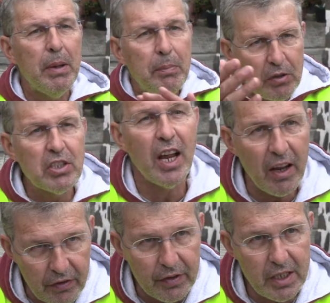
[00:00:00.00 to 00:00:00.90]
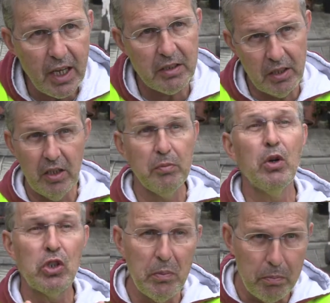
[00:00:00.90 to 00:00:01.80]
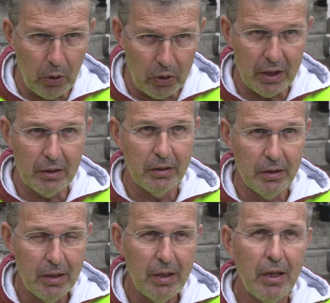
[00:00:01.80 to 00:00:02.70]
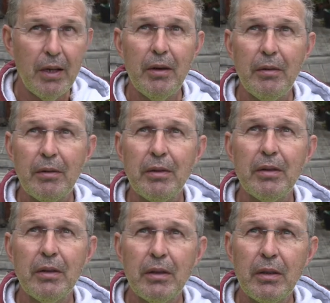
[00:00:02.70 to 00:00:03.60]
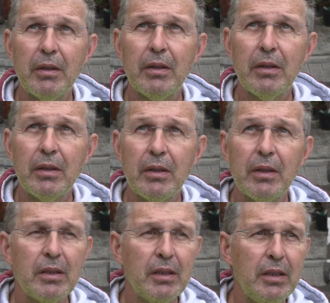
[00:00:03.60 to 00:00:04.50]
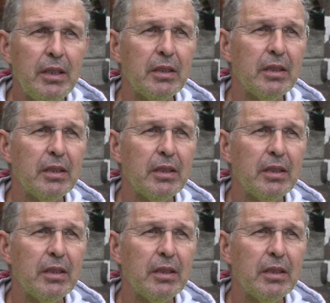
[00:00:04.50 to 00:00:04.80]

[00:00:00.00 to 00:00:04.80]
people safe. Yeah, that's the most important. Can we say that whole sentence again, just without yeah. interrupting? So, yes.